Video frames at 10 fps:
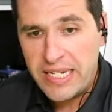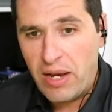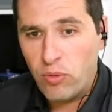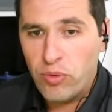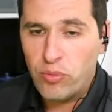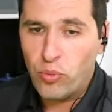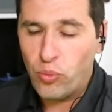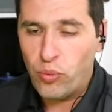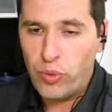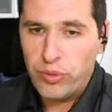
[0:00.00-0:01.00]
Now,
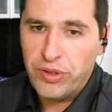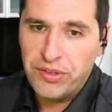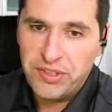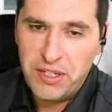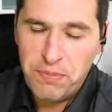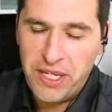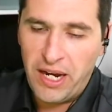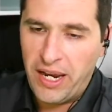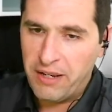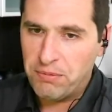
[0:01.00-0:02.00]
the
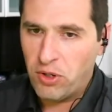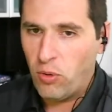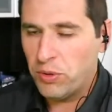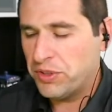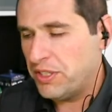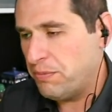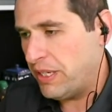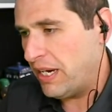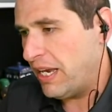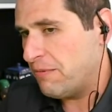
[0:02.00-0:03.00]
CPI, core
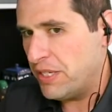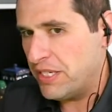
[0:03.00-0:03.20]
CPI,